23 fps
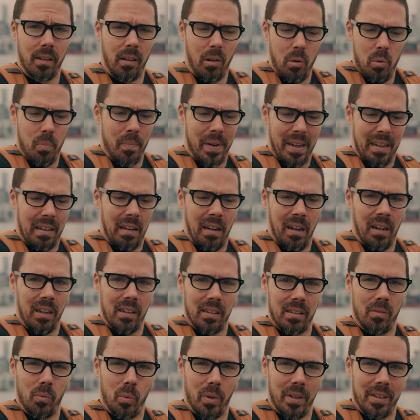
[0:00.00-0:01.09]
oh my God,
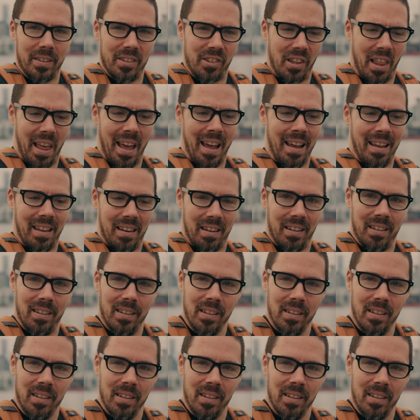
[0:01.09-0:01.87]
what is that?